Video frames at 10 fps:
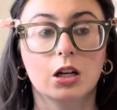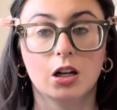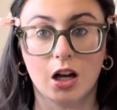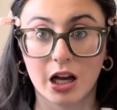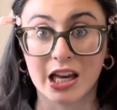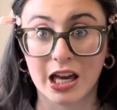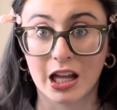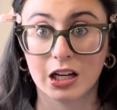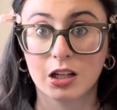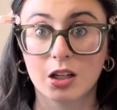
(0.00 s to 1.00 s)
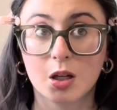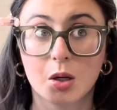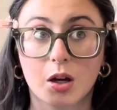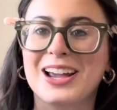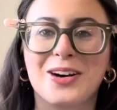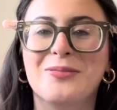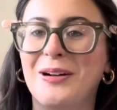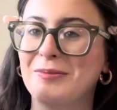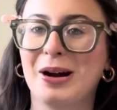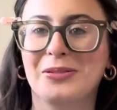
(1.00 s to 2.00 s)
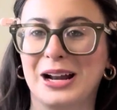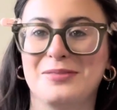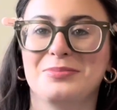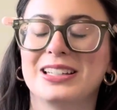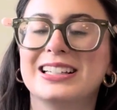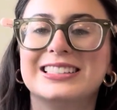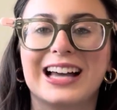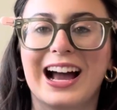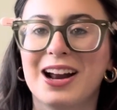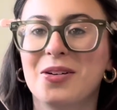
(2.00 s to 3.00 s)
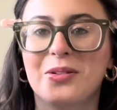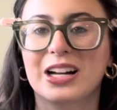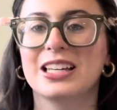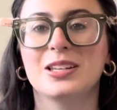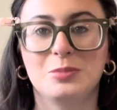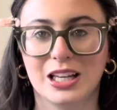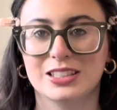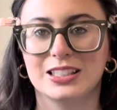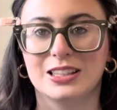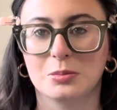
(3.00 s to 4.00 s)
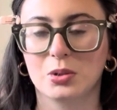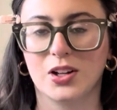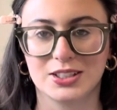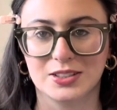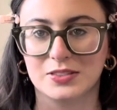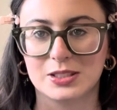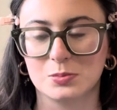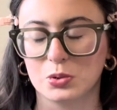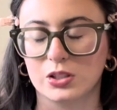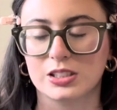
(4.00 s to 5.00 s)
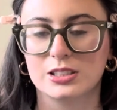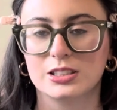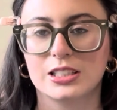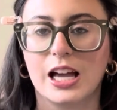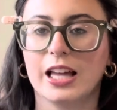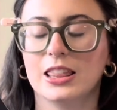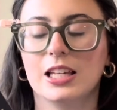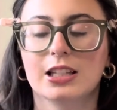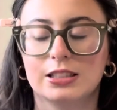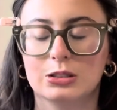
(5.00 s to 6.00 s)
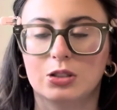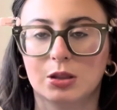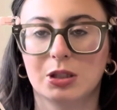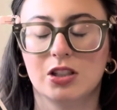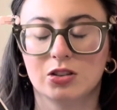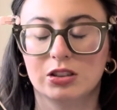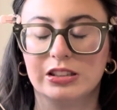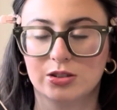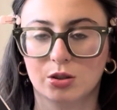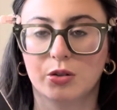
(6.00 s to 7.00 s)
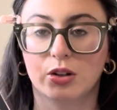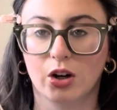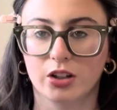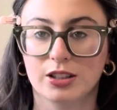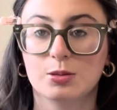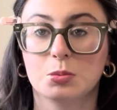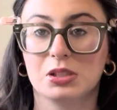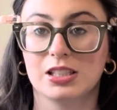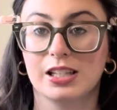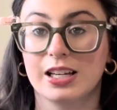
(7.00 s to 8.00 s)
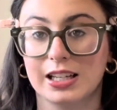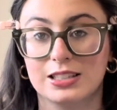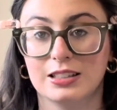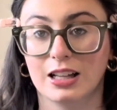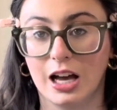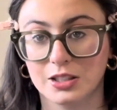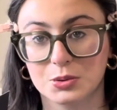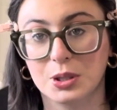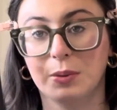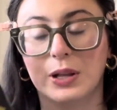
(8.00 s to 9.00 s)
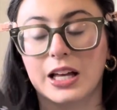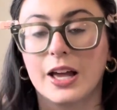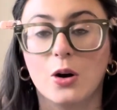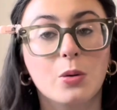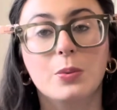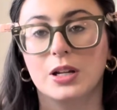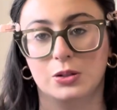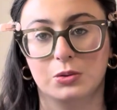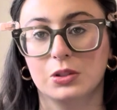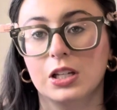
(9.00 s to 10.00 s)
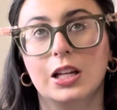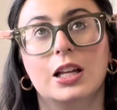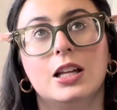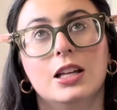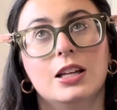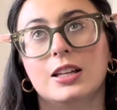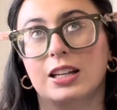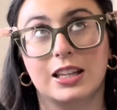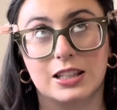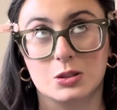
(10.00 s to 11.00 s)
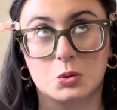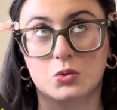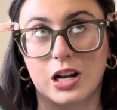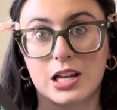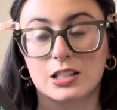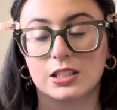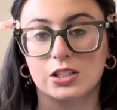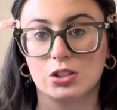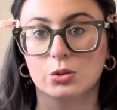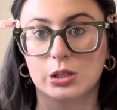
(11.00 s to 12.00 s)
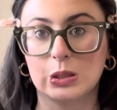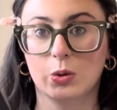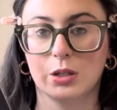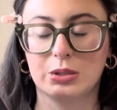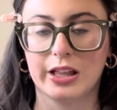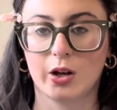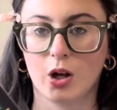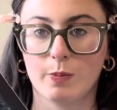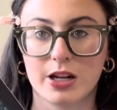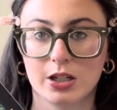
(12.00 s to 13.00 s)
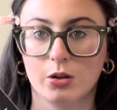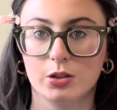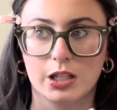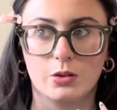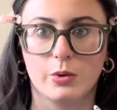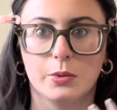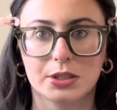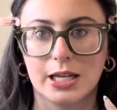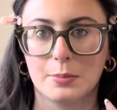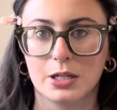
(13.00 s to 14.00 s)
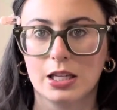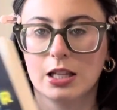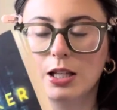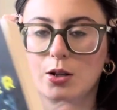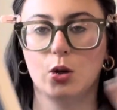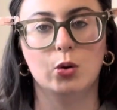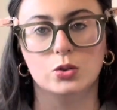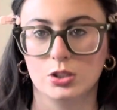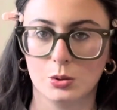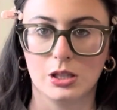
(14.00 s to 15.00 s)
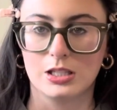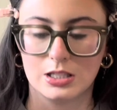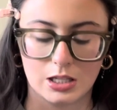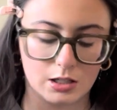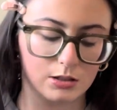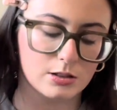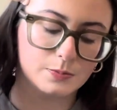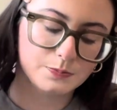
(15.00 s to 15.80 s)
again. I hope I'm not right because I don't want to keep guessing the plots of these books. I think it's still going to be an interesting story regardless, but because I guessed the last one, I'm like, I hope I don't get this one right because I truly want to be like on my toes, like, wait, what's happening? Like, who's doing these things?